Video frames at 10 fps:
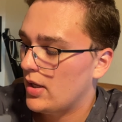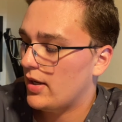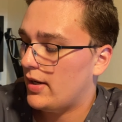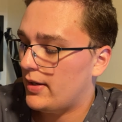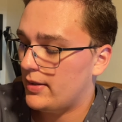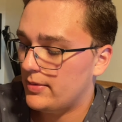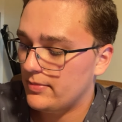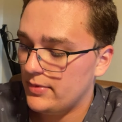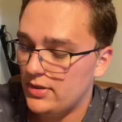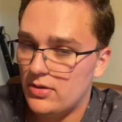
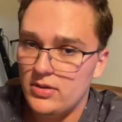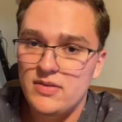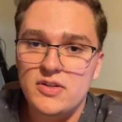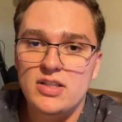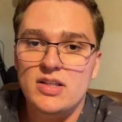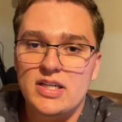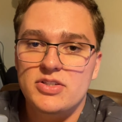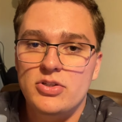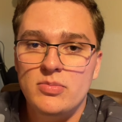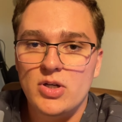Even in like a
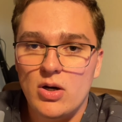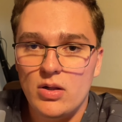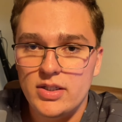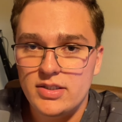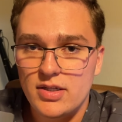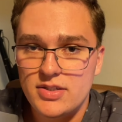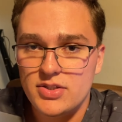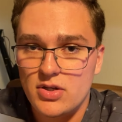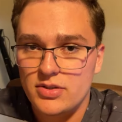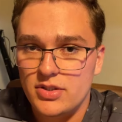Zoom call, it does
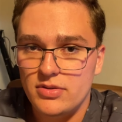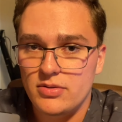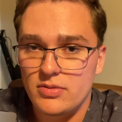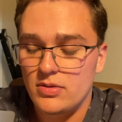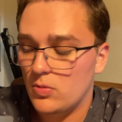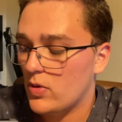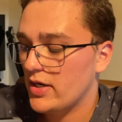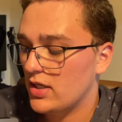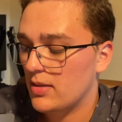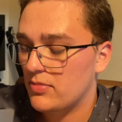start to
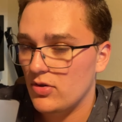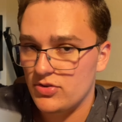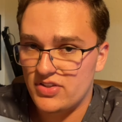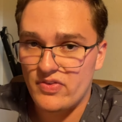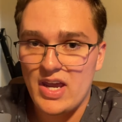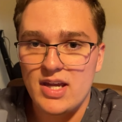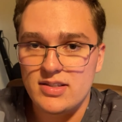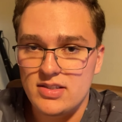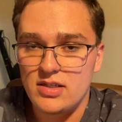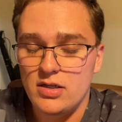wind up those
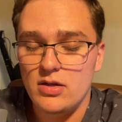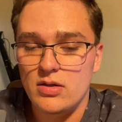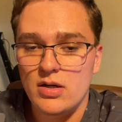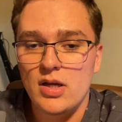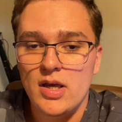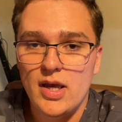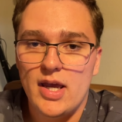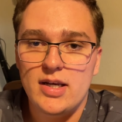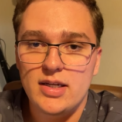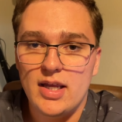fans in here
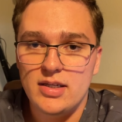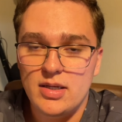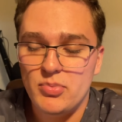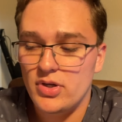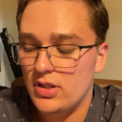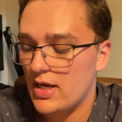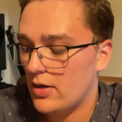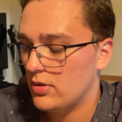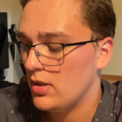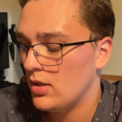and it can get pretty loud.